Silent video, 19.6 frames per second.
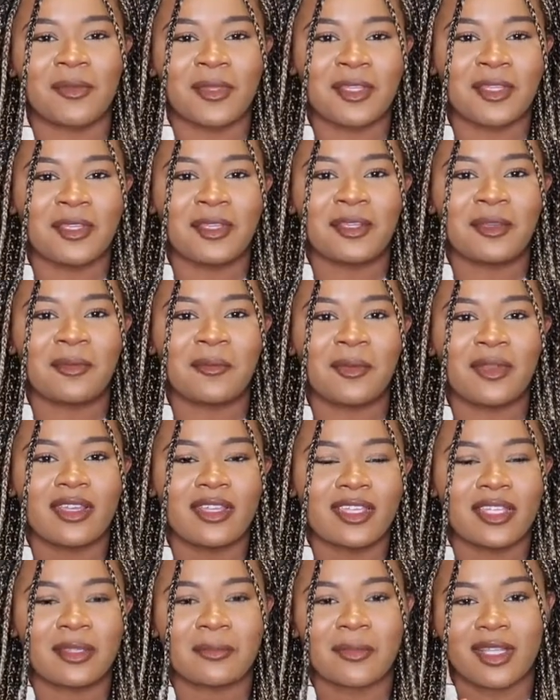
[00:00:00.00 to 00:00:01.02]
we were
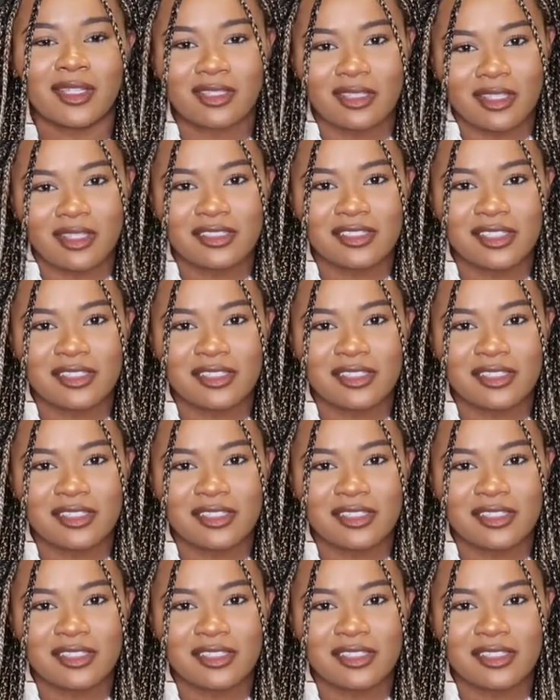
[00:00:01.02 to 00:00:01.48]
gonna get montage.